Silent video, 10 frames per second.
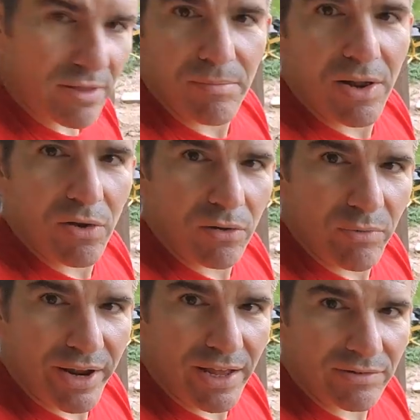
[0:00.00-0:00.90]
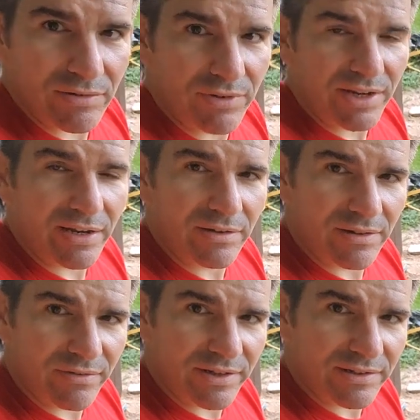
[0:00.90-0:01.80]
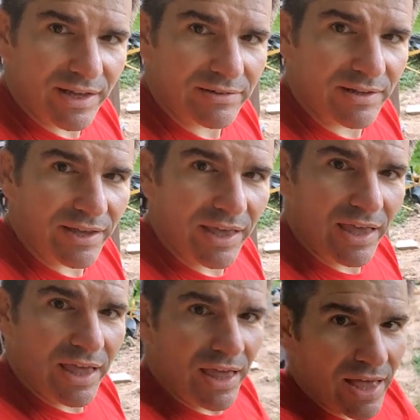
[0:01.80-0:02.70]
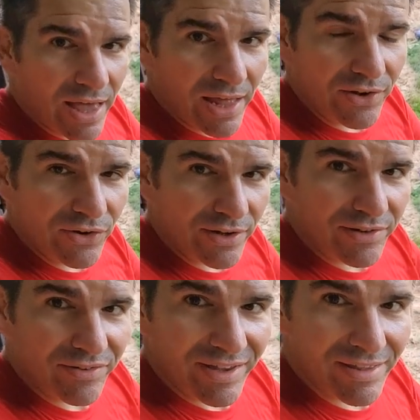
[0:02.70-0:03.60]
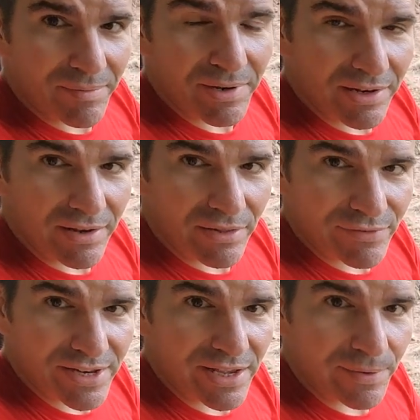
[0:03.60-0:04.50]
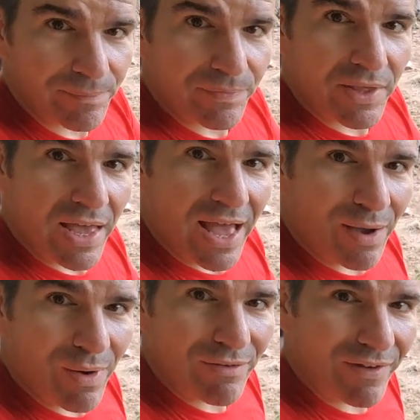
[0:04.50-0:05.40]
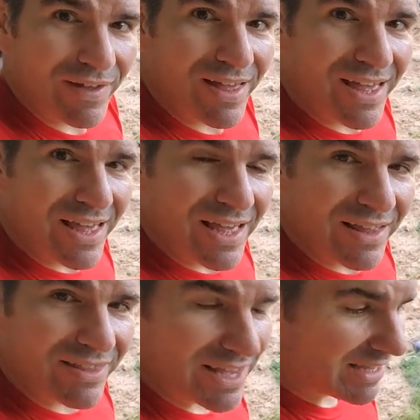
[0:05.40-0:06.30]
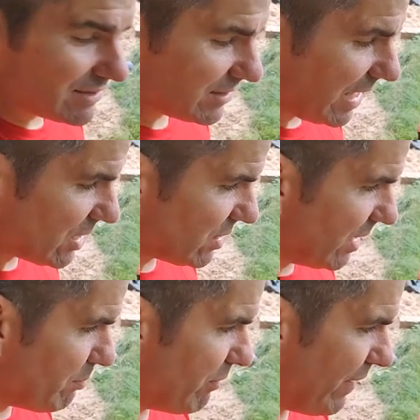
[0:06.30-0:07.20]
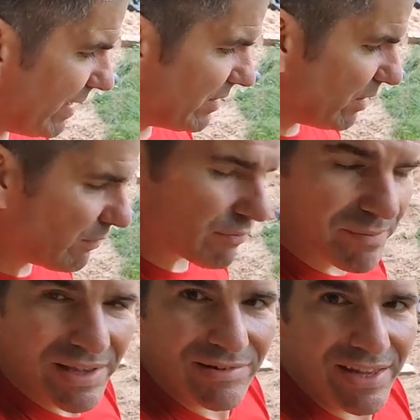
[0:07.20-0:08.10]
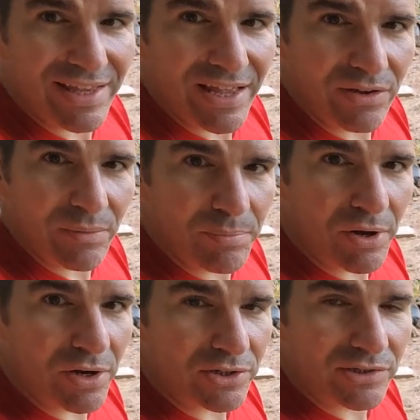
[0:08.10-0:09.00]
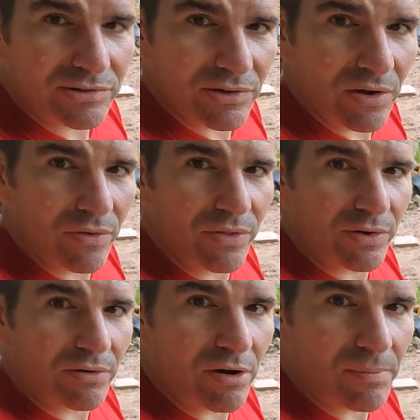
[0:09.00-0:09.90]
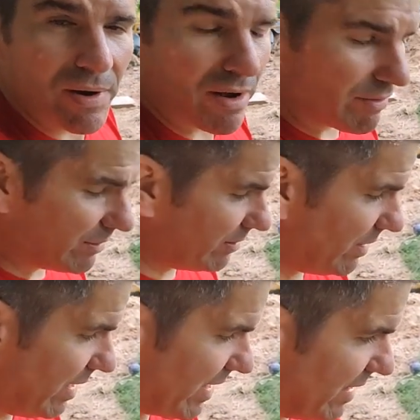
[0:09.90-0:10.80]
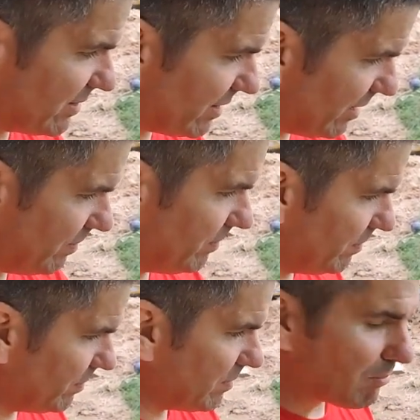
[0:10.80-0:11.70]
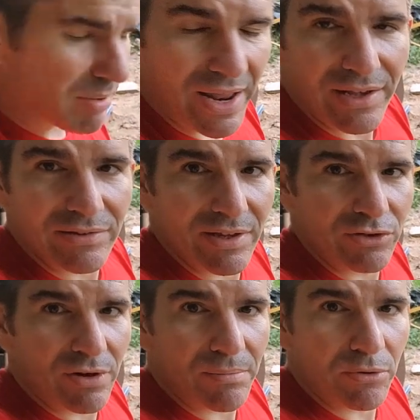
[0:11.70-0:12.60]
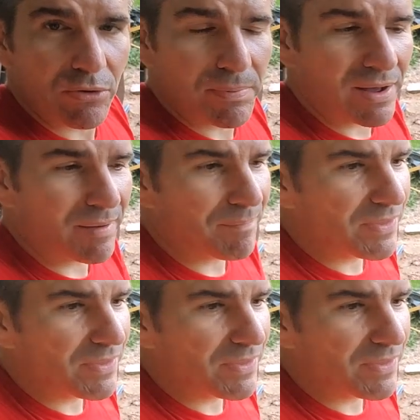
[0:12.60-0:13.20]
that my log briquettes are ridiculous, they're fantastic, and you can see them in another video. However, these actually prevent you from easily getting good purchase on the crowbar and against the planks that you're trying to pull apart.